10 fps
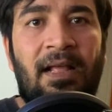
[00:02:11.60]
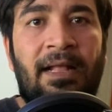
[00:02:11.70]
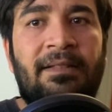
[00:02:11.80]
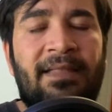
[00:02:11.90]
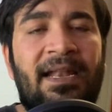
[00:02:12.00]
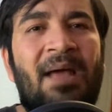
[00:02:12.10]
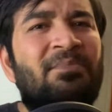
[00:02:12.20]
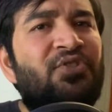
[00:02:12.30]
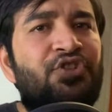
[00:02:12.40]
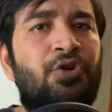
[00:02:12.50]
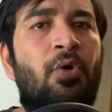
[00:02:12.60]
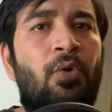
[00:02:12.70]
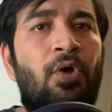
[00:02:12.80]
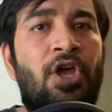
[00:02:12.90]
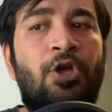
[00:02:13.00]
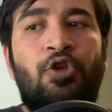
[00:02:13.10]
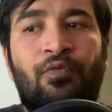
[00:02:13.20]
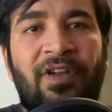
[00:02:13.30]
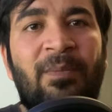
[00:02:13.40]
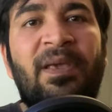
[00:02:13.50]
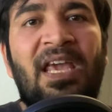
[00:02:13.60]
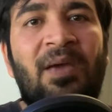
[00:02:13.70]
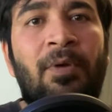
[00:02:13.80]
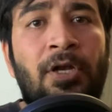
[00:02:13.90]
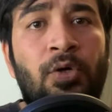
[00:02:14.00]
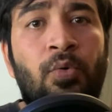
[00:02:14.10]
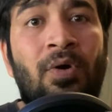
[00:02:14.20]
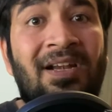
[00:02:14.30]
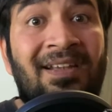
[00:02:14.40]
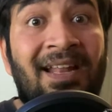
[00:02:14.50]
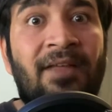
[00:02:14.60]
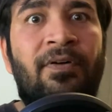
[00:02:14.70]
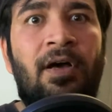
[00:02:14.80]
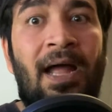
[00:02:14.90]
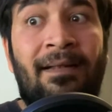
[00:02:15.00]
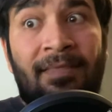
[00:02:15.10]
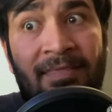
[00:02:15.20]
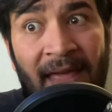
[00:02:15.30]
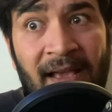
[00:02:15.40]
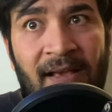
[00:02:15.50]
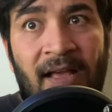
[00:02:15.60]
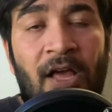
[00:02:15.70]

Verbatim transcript: then I'm sure you will be able to deliver and think